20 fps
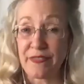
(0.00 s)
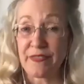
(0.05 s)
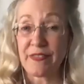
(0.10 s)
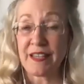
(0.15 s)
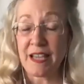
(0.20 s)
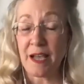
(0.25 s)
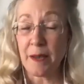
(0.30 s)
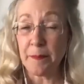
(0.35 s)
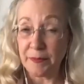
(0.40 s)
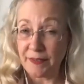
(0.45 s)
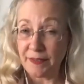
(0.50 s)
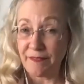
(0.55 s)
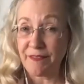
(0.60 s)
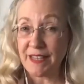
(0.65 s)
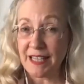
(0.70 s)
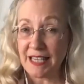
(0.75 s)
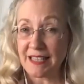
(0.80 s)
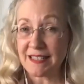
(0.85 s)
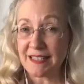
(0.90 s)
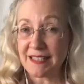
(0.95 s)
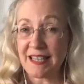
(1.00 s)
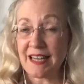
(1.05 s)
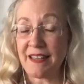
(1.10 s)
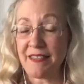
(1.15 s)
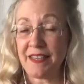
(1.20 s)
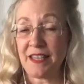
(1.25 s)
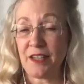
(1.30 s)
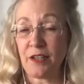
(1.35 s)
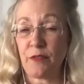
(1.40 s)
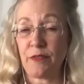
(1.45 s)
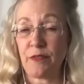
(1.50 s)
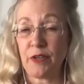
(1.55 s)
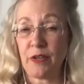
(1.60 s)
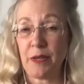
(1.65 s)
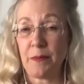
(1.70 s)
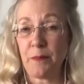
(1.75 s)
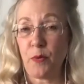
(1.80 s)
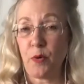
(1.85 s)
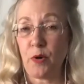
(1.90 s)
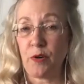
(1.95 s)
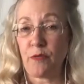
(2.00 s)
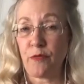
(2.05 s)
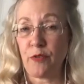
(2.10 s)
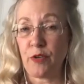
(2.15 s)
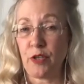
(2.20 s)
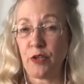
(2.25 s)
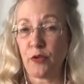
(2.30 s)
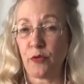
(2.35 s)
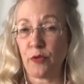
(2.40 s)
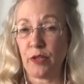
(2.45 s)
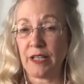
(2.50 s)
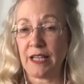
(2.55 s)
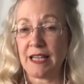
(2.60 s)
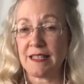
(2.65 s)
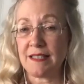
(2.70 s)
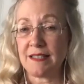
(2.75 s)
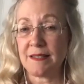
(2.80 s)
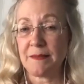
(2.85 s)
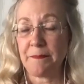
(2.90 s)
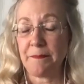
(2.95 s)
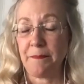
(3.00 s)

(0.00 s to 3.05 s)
couple of things that I think are very important for you to realize.